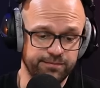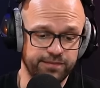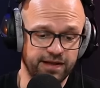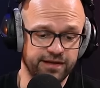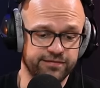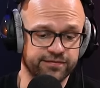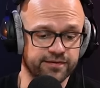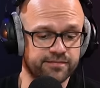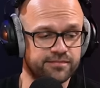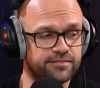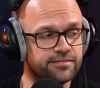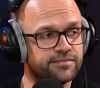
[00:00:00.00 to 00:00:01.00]
he played for
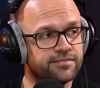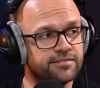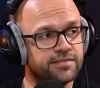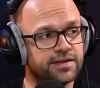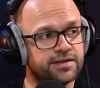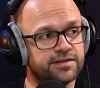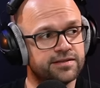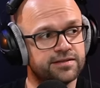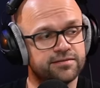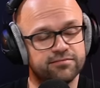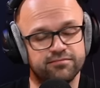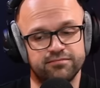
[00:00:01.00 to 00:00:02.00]
them, and
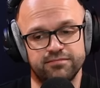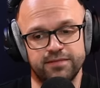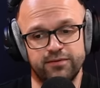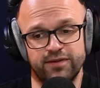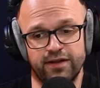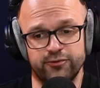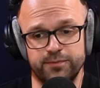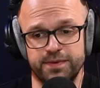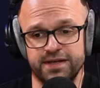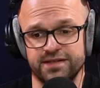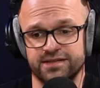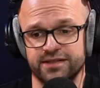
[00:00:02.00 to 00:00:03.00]
it was Nigel
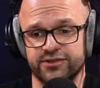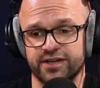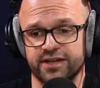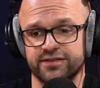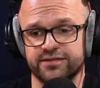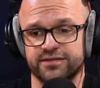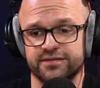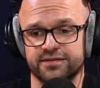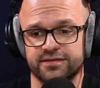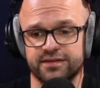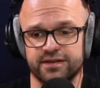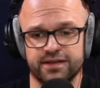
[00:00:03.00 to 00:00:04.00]
Pearson in charge,
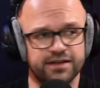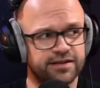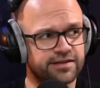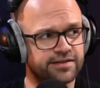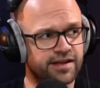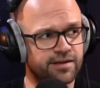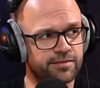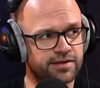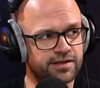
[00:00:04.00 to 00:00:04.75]
I think, at the time.